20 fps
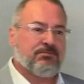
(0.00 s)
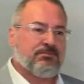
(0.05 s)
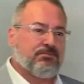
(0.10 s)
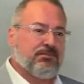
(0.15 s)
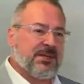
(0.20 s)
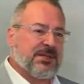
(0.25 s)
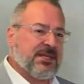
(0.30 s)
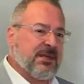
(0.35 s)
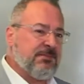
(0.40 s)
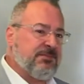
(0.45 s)

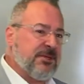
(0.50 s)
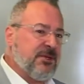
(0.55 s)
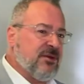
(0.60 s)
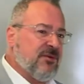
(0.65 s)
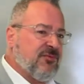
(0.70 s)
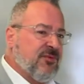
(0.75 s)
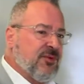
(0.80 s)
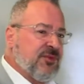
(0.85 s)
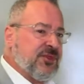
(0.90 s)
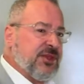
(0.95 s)
But the
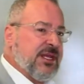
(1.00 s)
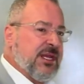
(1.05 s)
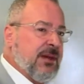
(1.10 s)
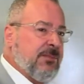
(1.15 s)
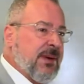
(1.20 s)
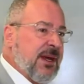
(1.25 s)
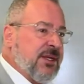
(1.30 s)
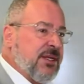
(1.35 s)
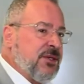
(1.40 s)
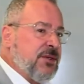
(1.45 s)
beautiful thing
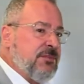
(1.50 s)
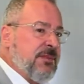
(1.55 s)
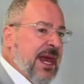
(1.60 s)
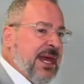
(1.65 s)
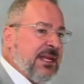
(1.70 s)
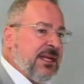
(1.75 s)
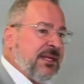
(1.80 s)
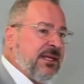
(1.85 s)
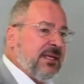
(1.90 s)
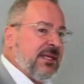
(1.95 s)
about
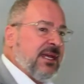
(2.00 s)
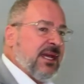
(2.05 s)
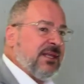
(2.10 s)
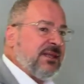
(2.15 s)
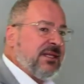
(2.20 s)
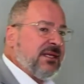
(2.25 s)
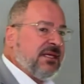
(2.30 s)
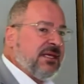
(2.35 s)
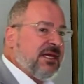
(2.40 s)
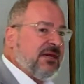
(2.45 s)
humanity and
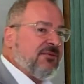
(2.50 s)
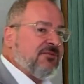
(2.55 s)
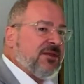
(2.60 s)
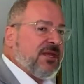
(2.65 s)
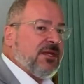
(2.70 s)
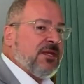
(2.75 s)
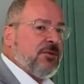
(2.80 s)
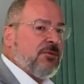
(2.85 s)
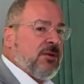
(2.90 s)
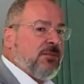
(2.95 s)
the gift that
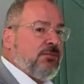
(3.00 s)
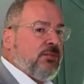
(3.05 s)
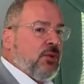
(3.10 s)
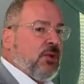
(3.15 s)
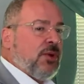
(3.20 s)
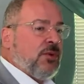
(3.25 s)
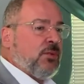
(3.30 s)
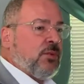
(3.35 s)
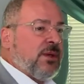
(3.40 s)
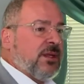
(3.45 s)
you were
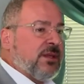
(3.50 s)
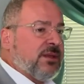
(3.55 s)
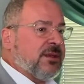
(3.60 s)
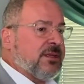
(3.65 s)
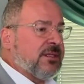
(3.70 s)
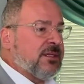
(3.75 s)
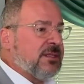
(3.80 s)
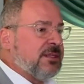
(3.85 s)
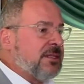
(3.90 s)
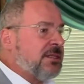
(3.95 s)
born
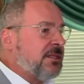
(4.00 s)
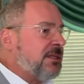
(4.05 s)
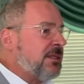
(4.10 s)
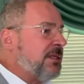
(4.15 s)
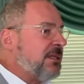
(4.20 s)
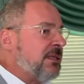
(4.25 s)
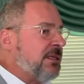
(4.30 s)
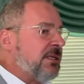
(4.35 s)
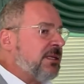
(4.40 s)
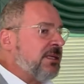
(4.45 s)
with,
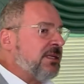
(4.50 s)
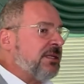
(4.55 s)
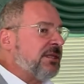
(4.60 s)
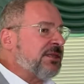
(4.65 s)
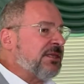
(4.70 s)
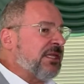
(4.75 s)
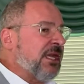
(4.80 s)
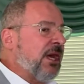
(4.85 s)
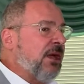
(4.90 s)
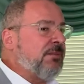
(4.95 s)

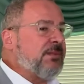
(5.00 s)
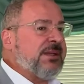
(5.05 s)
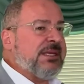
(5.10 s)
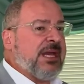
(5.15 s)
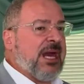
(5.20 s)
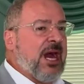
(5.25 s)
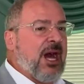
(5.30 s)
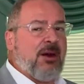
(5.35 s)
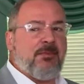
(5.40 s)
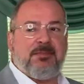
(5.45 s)
tell me
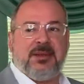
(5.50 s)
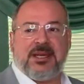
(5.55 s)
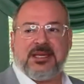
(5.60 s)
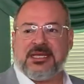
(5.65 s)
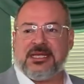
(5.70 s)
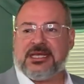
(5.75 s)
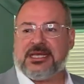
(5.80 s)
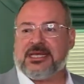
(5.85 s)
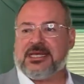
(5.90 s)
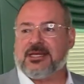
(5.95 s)
how many
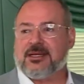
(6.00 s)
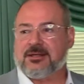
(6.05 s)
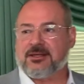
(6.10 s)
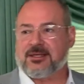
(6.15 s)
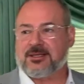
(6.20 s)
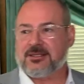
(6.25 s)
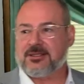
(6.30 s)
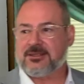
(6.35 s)
here